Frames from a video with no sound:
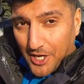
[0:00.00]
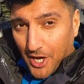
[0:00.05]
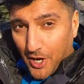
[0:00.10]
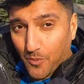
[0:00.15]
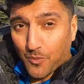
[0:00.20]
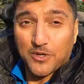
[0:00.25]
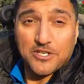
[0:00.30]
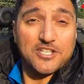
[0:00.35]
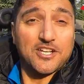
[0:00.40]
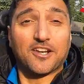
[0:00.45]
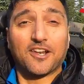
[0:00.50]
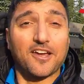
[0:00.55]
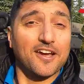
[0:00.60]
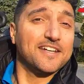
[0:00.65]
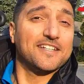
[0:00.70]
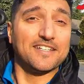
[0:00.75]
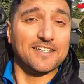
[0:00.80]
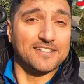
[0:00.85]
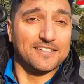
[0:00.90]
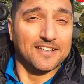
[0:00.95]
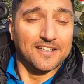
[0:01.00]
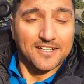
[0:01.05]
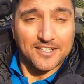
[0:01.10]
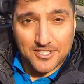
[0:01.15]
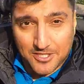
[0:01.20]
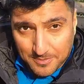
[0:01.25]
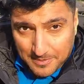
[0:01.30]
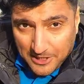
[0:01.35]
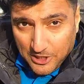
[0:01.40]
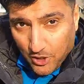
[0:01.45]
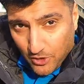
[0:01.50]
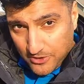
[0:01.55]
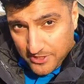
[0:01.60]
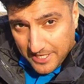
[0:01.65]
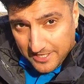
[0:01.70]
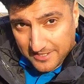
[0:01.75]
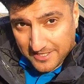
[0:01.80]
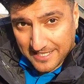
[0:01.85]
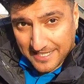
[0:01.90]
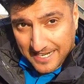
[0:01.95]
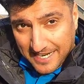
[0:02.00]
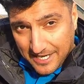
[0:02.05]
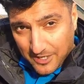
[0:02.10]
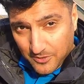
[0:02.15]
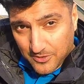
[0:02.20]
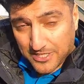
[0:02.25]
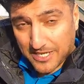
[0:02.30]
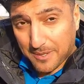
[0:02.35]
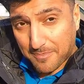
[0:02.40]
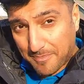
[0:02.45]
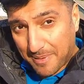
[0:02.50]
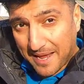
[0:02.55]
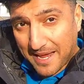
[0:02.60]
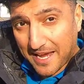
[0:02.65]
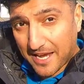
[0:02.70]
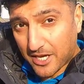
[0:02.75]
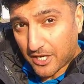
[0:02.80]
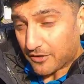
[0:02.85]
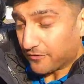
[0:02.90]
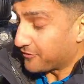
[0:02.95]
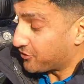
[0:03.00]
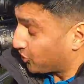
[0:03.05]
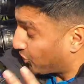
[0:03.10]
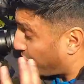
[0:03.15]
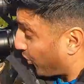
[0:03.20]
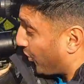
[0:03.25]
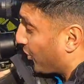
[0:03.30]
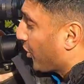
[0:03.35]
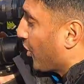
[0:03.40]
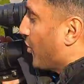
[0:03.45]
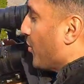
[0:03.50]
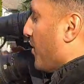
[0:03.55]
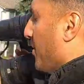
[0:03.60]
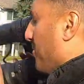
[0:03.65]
and we're delighted to be contesting out a pair of Toyo